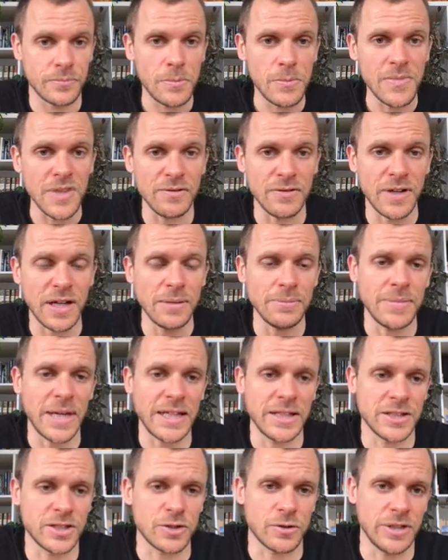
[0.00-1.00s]
if I
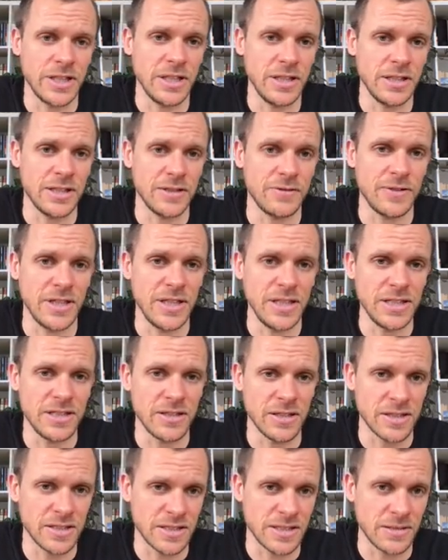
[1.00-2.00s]
manage, or if he
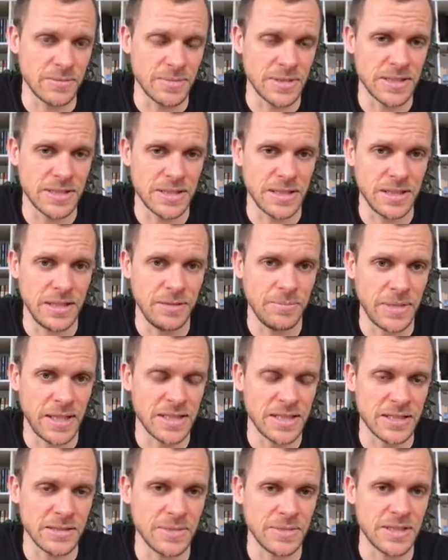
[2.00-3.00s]
does he
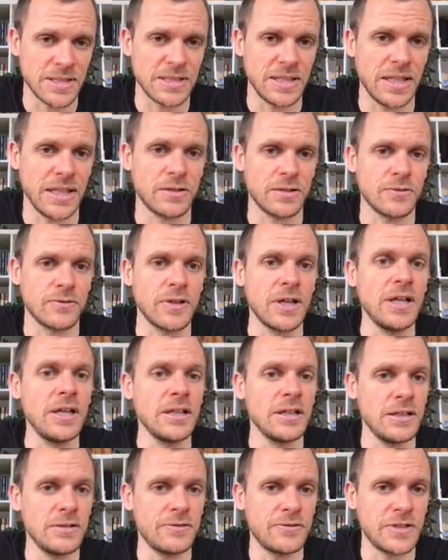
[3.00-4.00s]
makes the mistake of
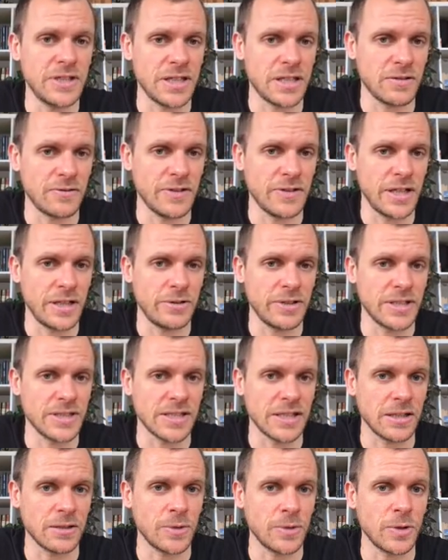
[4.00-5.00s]
lifting and flaring his
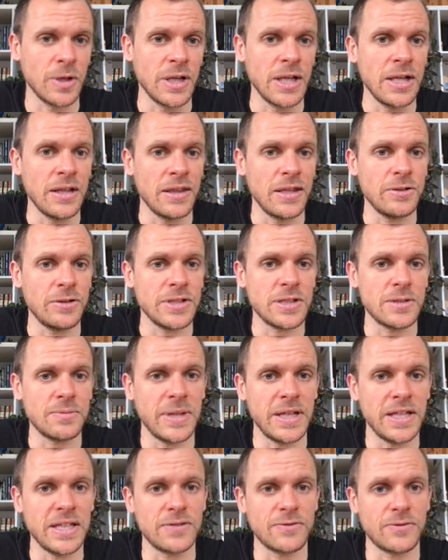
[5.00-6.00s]
elbow, there is
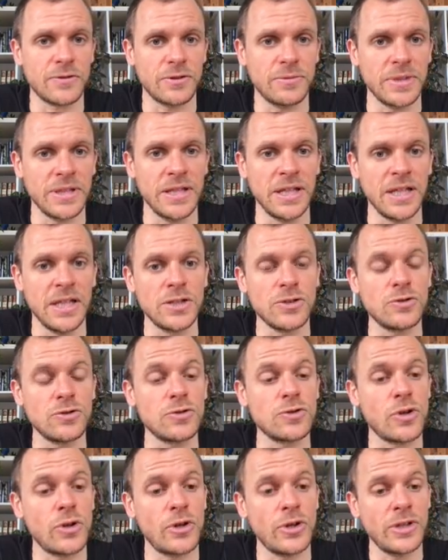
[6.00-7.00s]
space for me to
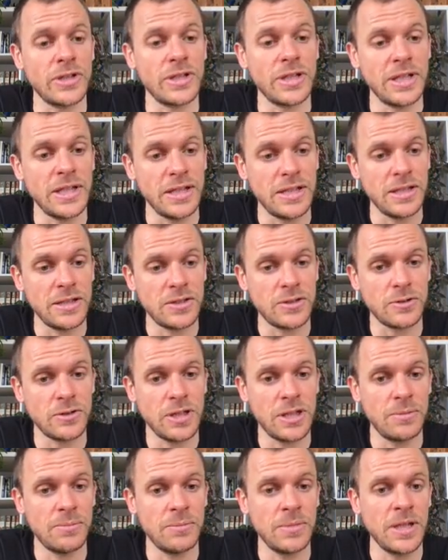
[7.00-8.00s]
turn into
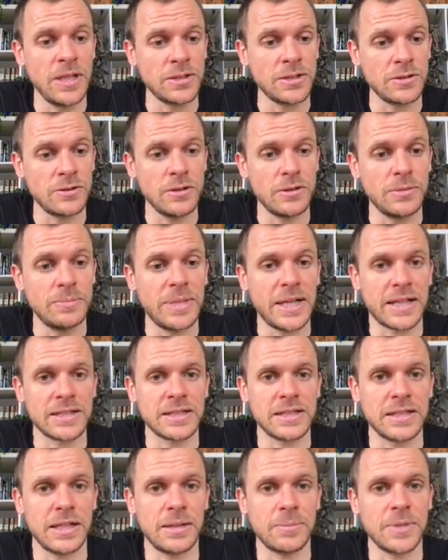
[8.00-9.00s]
him, to do a back
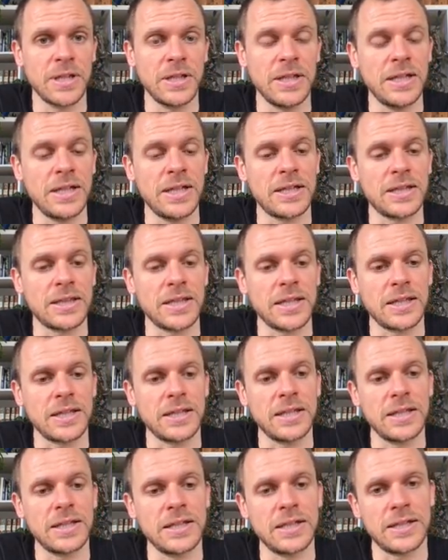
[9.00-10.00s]
step, and
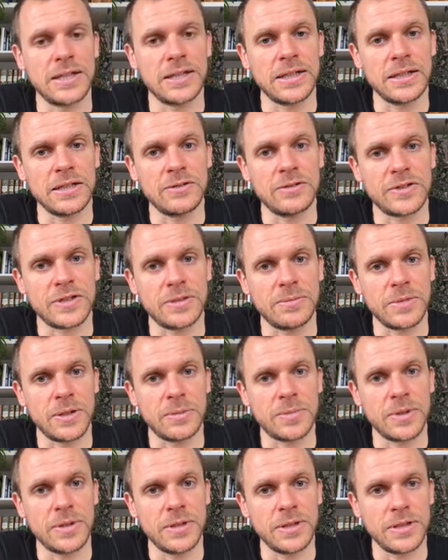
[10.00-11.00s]
then lift him
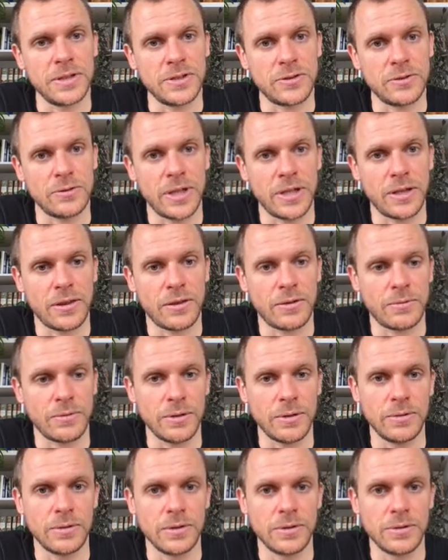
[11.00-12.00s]
up into a
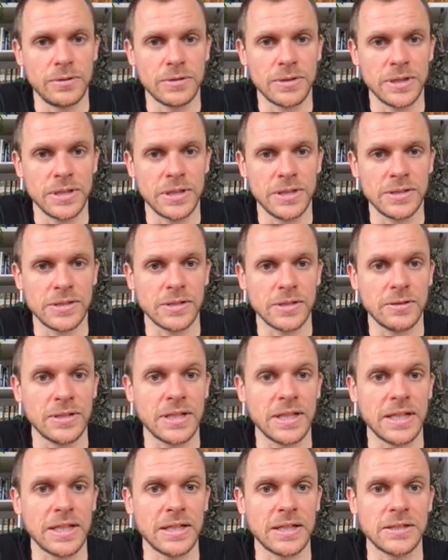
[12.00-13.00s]
throw. Okay, so
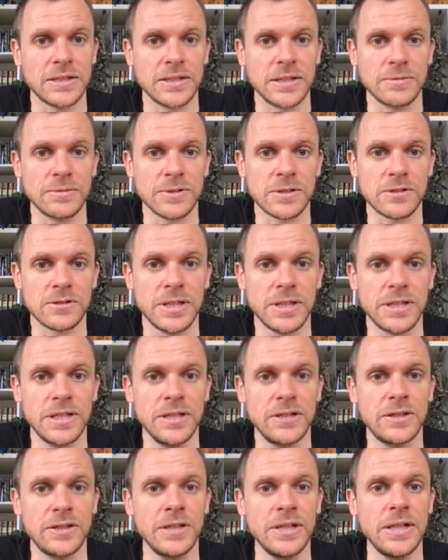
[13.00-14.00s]
again, I demonstrate
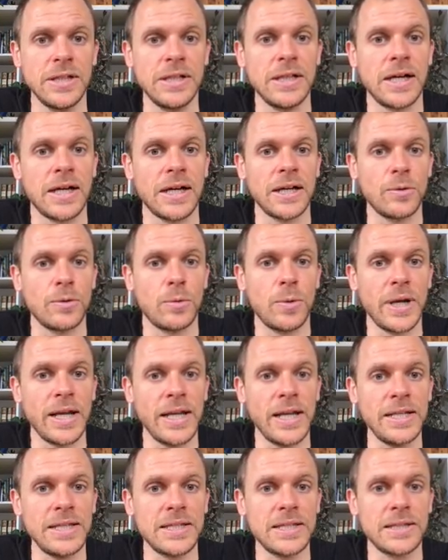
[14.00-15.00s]
here. I
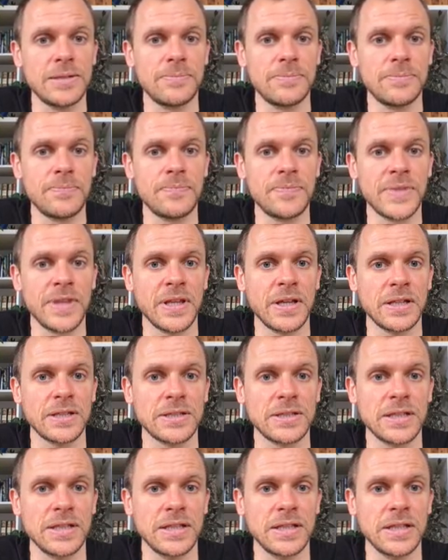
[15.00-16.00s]
wait
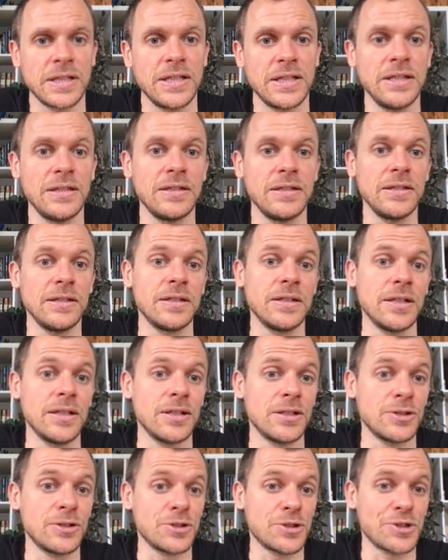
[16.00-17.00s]
until he
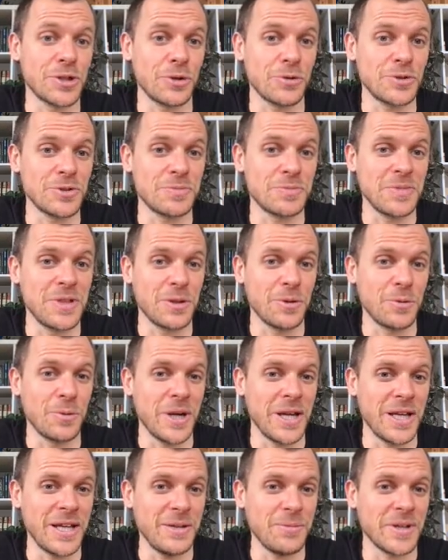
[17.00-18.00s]
shows me the
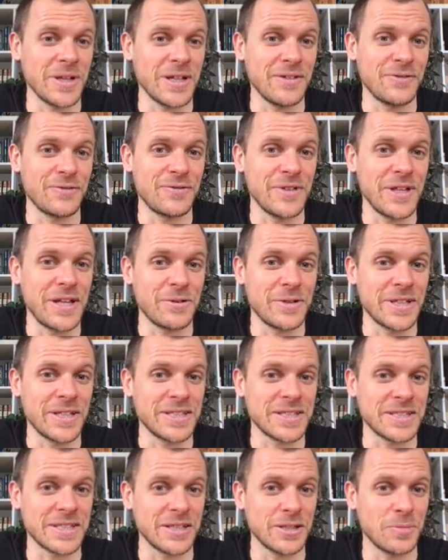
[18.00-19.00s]
way by flaring
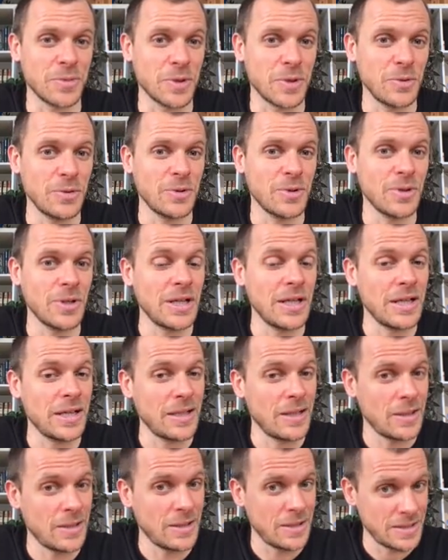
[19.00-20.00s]
his elbow.
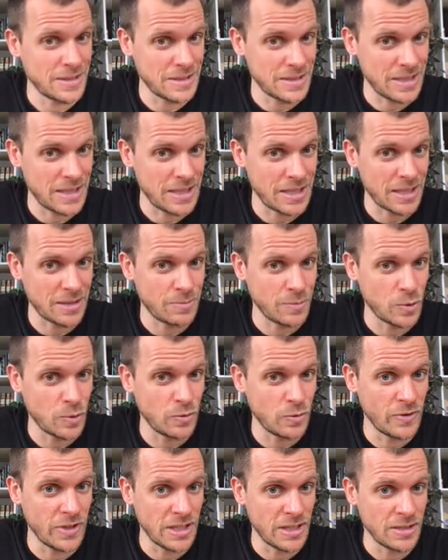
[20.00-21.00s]
Then I
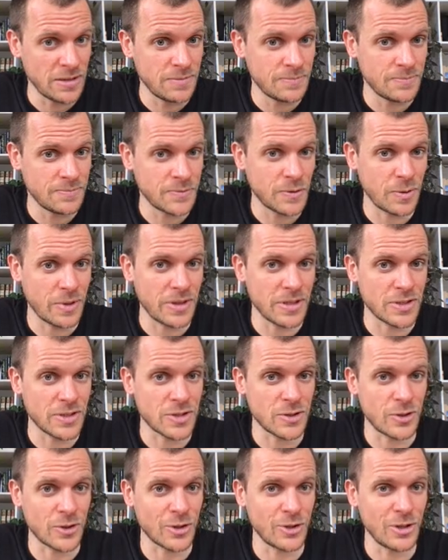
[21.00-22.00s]
move in with this
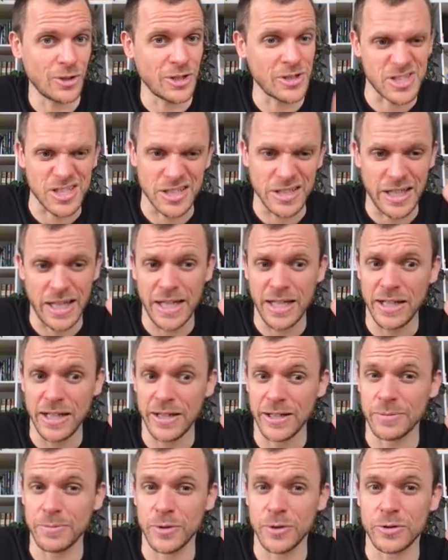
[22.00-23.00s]
circular
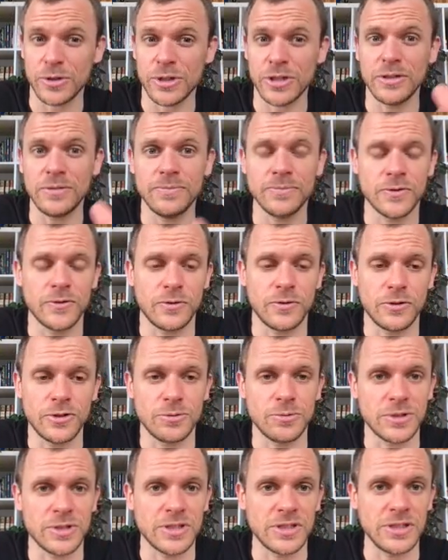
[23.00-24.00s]
snake-like motion. Of
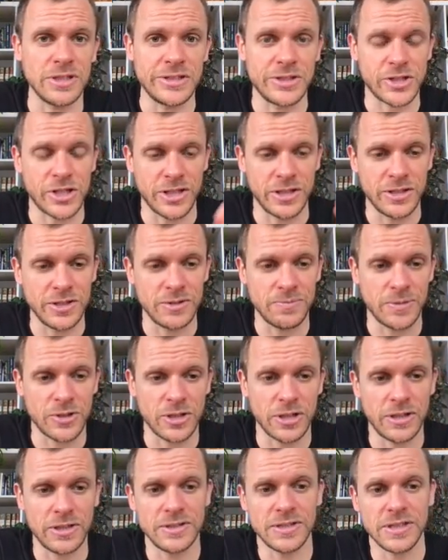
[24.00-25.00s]
course, we're still in Chinese
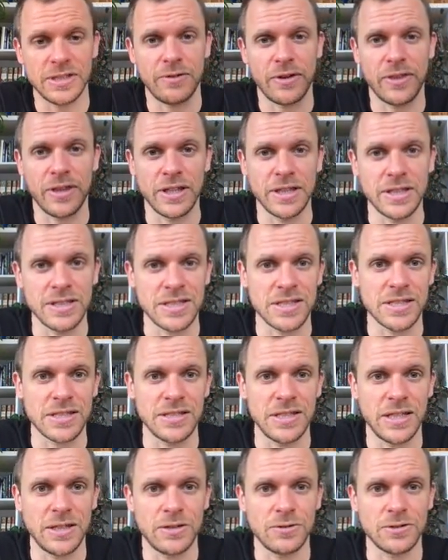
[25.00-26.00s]
martial arts. Everything is
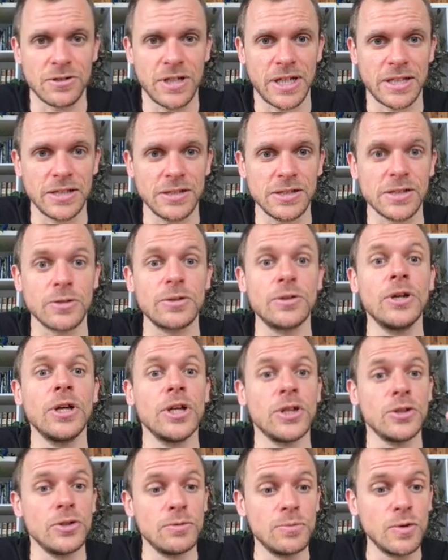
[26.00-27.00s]
snake or dragon. So
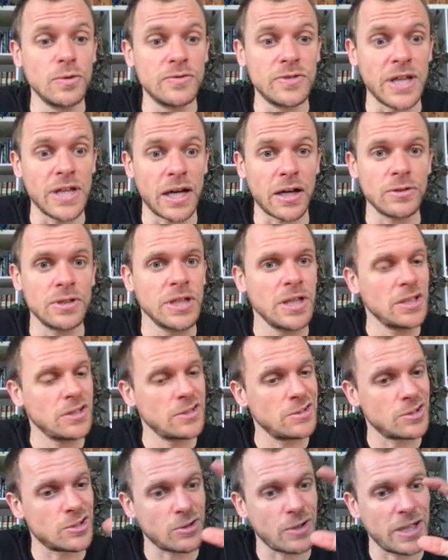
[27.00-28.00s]
you move down,
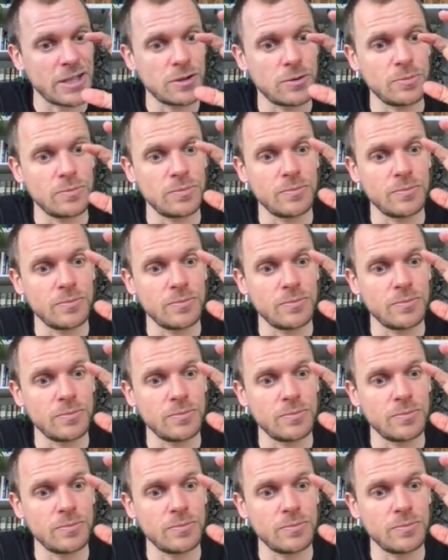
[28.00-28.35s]
you try to